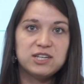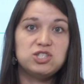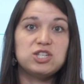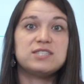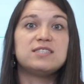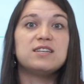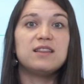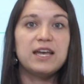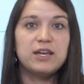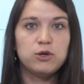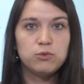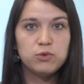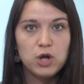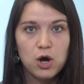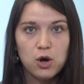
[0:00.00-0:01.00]
just to let
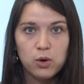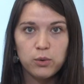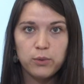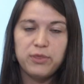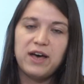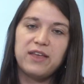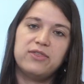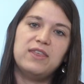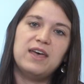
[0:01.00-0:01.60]
you know that